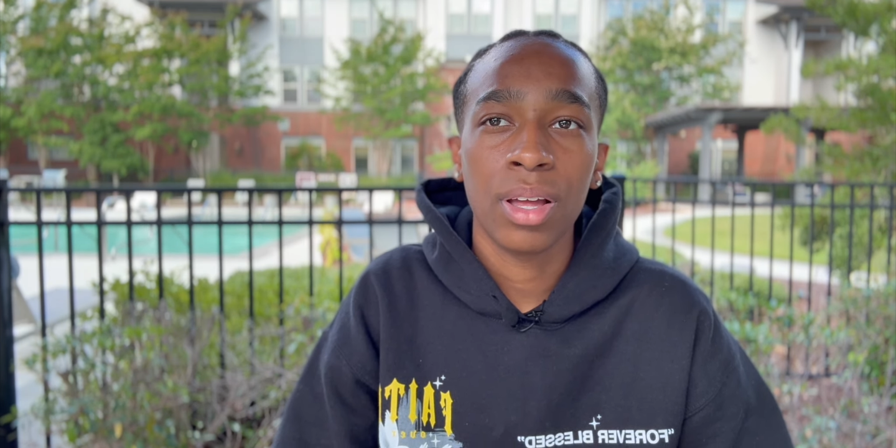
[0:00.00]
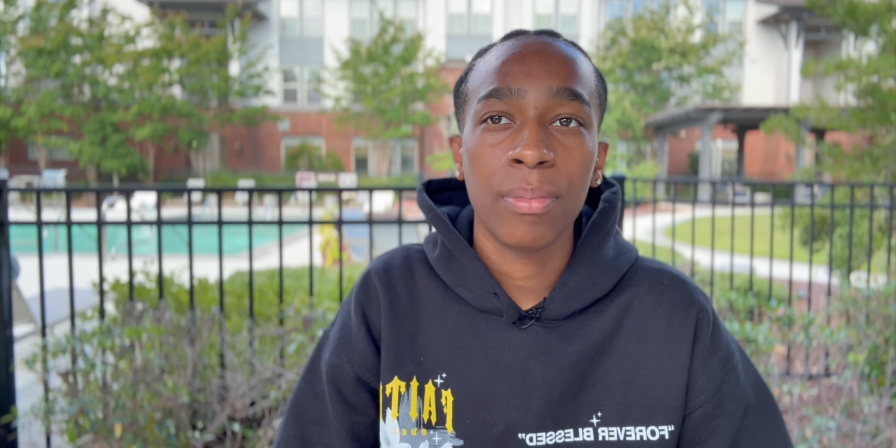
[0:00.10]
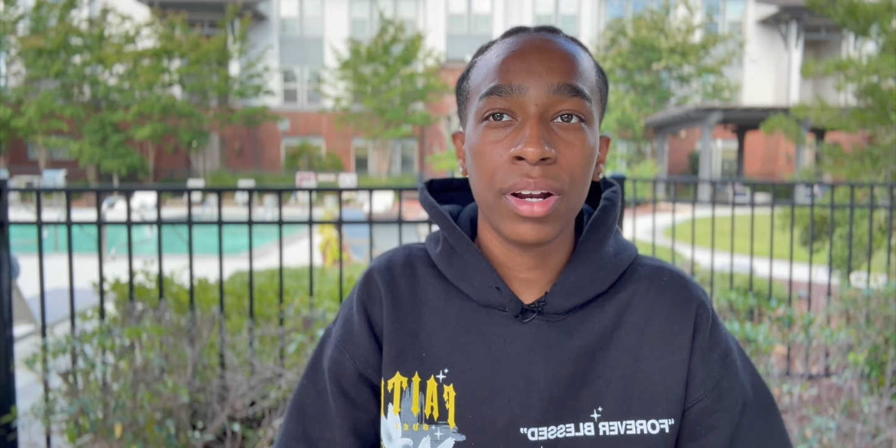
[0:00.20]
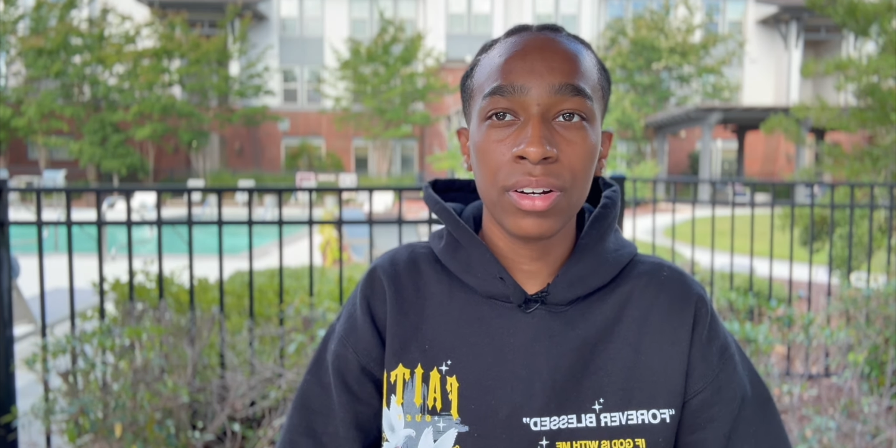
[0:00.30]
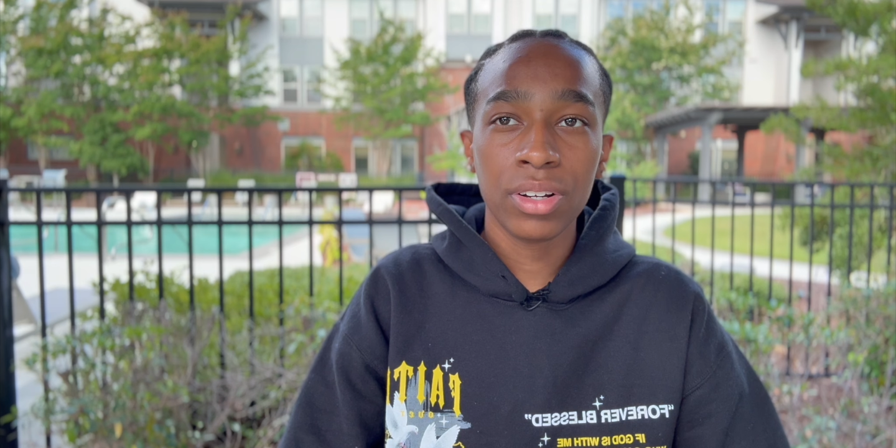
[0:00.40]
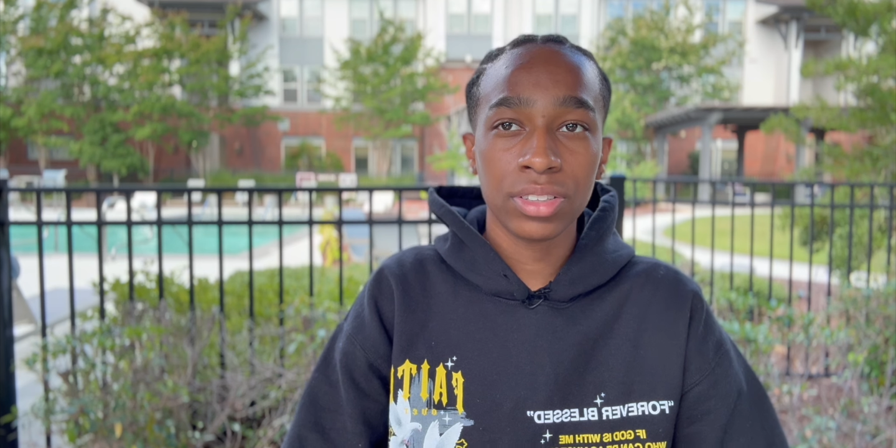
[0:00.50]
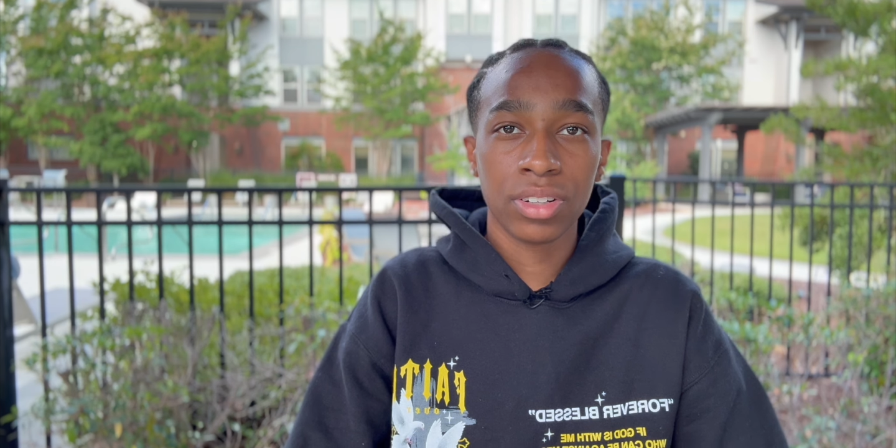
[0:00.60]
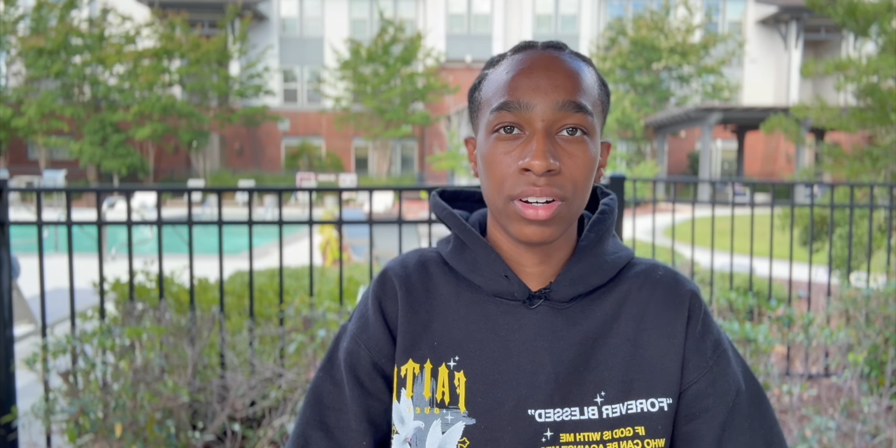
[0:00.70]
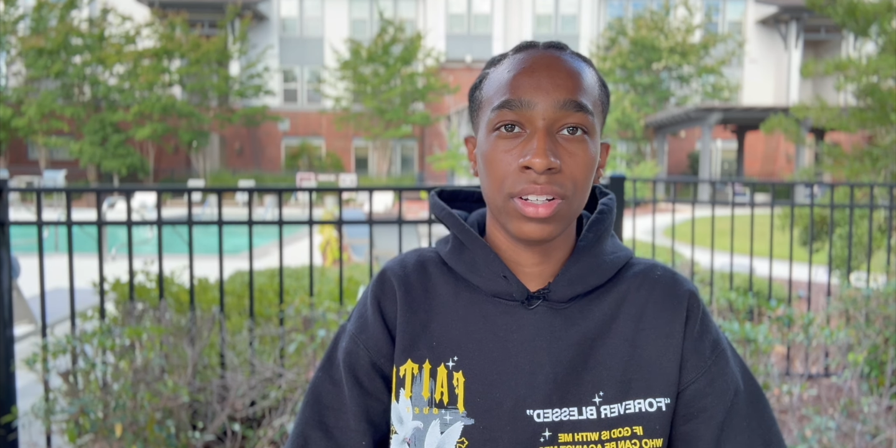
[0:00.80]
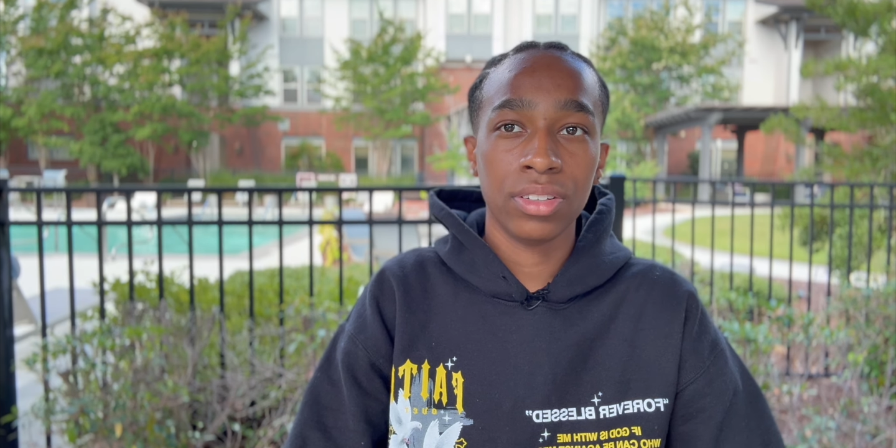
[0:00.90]
But I know I
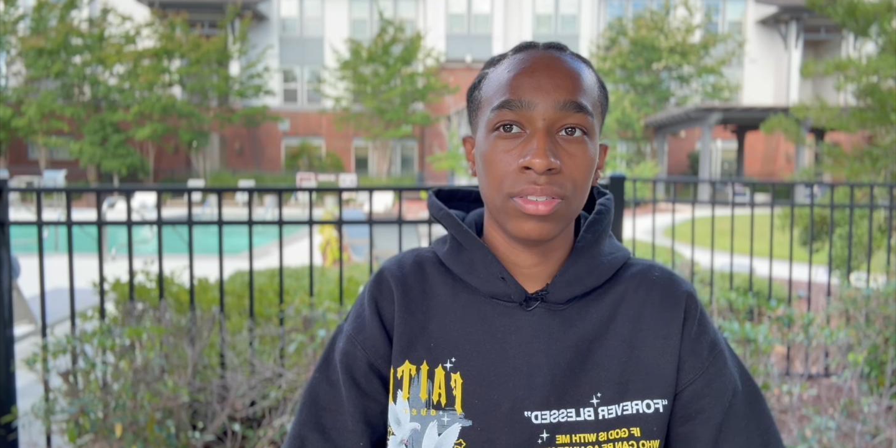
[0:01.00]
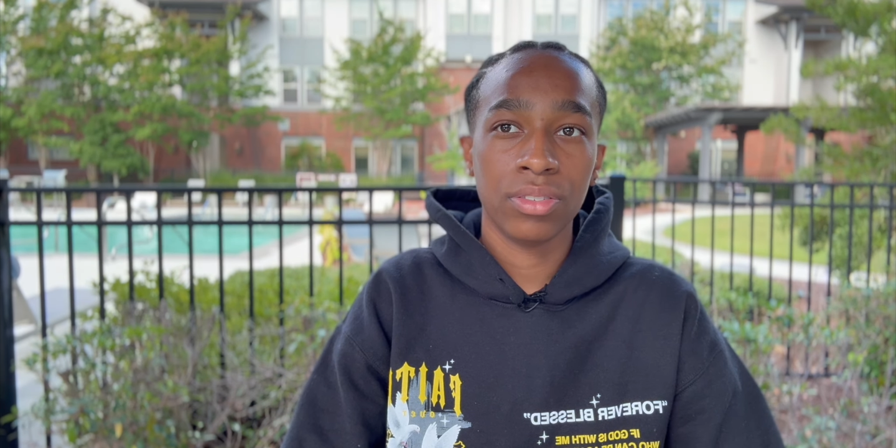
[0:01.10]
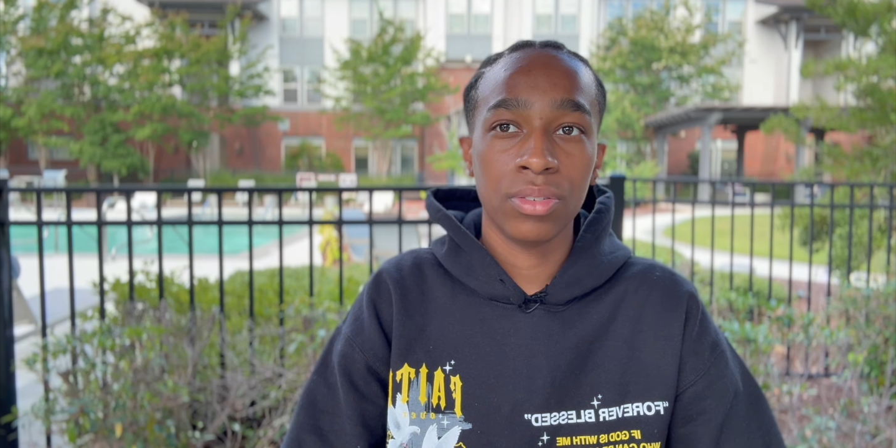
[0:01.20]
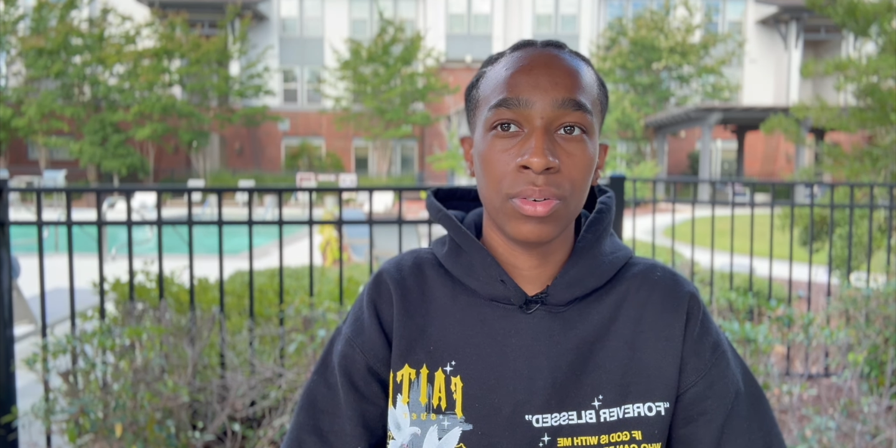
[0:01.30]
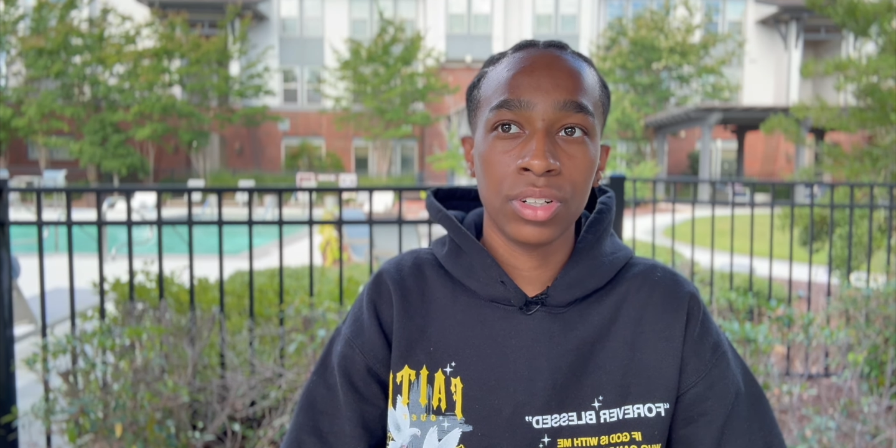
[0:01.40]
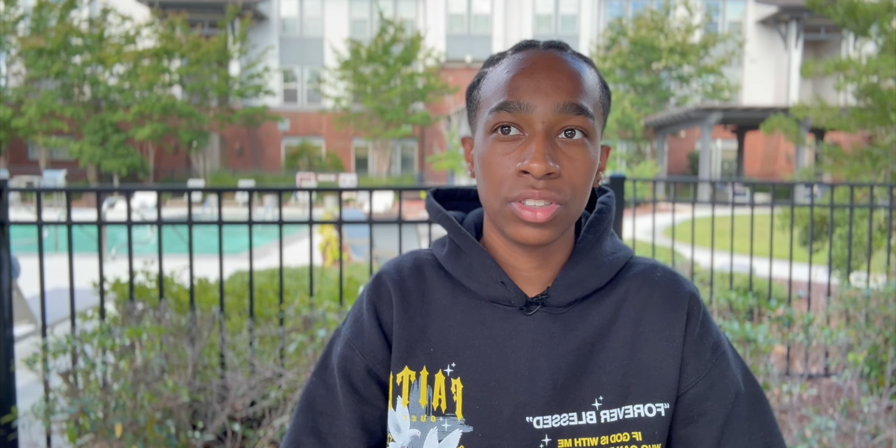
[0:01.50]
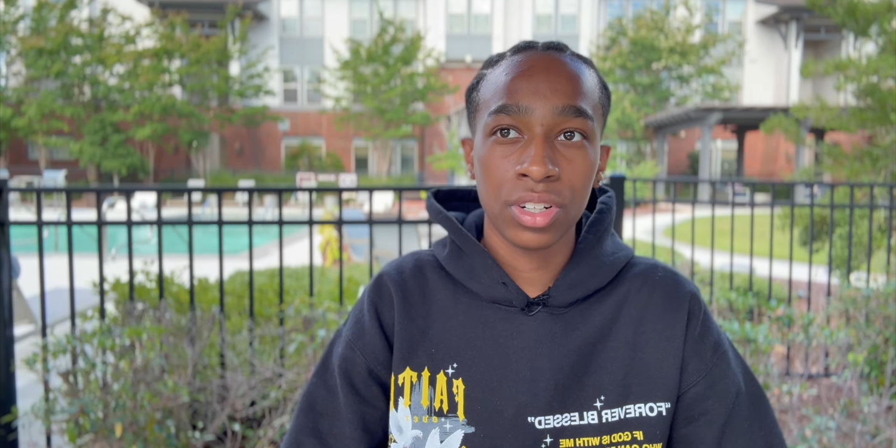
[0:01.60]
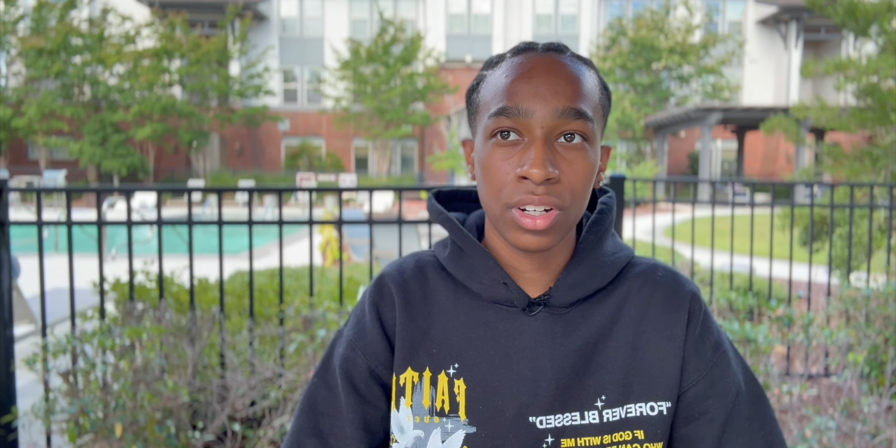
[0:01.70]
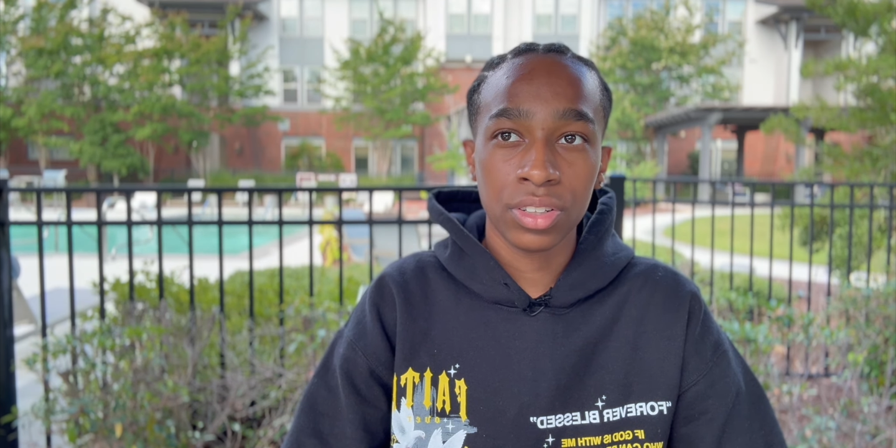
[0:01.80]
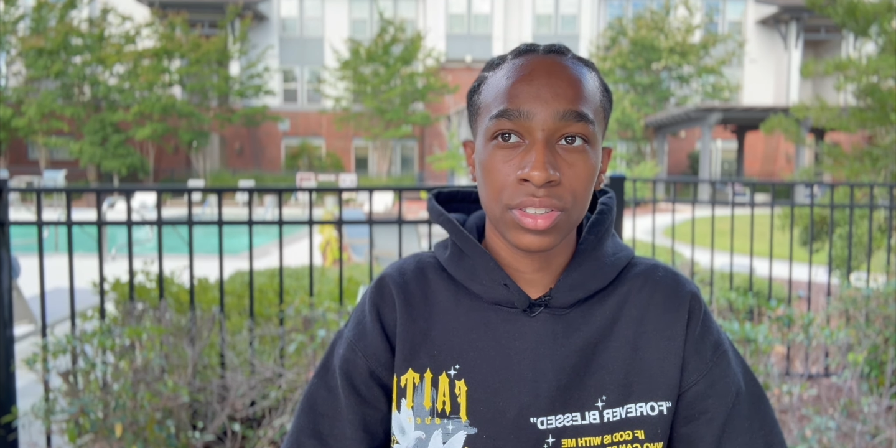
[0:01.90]
started going to church.